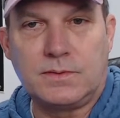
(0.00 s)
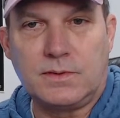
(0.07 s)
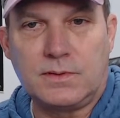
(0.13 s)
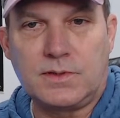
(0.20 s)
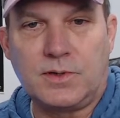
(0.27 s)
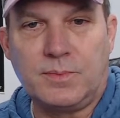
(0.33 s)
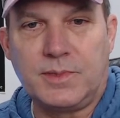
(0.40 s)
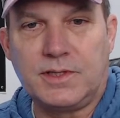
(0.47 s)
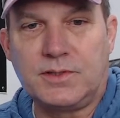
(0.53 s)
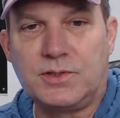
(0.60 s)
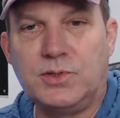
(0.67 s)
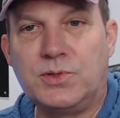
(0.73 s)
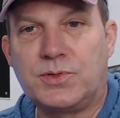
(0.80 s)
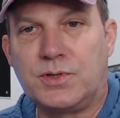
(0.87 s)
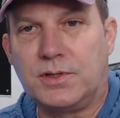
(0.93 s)
It's going to be a
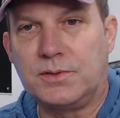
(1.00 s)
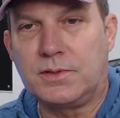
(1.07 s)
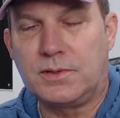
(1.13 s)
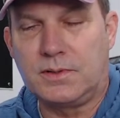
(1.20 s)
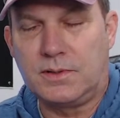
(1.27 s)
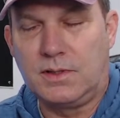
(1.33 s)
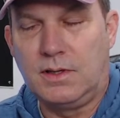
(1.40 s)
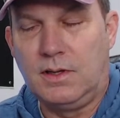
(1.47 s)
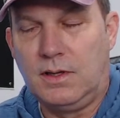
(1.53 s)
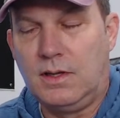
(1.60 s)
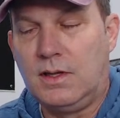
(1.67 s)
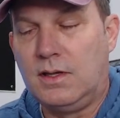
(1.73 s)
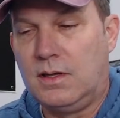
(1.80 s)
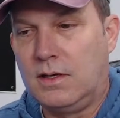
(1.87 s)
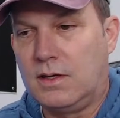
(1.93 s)
two-stroke
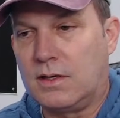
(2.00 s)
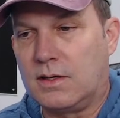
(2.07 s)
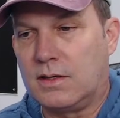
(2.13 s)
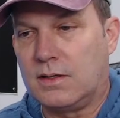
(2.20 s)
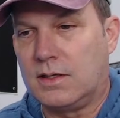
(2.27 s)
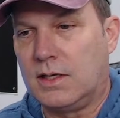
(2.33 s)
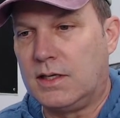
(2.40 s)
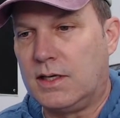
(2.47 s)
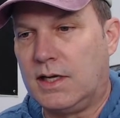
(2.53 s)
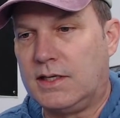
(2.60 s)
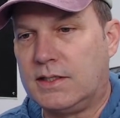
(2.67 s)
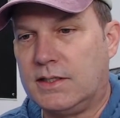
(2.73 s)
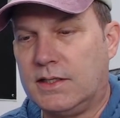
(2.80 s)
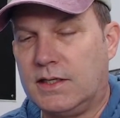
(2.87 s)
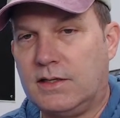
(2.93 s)
in
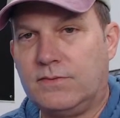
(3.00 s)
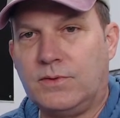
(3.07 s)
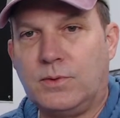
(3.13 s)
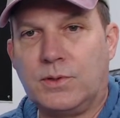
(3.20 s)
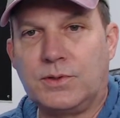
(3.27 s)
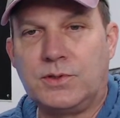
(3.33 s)
1984.